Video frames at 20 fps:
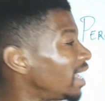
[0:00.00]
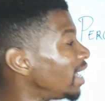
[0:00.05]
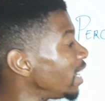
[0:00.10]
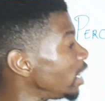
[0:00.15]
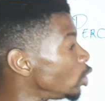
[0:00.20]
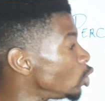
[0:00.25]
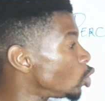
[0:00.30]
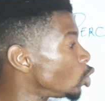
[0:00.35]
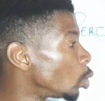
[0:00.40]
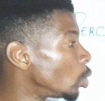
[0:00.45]

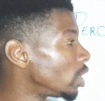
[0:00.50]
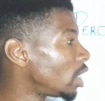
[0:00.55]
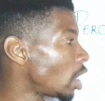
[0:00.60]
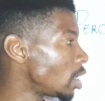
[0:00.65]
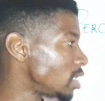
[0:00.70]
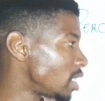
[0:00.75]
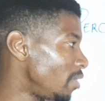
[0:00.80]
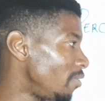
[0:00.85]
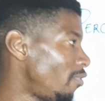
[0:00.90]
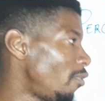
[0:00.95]
in
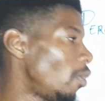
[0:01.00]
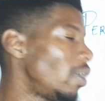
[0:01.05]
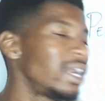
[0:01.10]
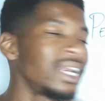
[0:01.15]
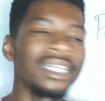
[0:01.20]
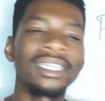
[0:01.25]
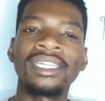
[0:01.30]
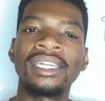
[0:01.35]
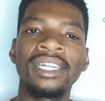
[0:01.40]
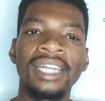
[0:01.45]

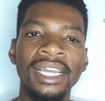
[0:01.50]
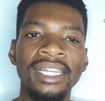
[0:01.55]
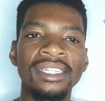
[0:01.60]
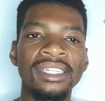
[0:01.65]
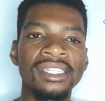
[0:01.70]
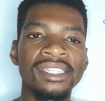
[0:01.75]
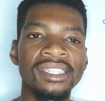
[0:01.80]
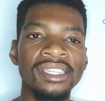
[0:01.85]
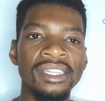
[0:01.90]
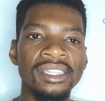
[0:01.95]

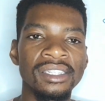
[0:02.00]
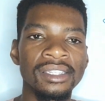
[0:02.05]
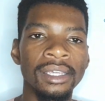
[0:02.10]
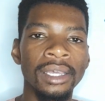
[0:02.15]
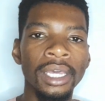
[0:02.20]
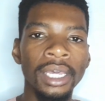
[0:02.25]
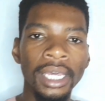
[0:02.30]
2,496?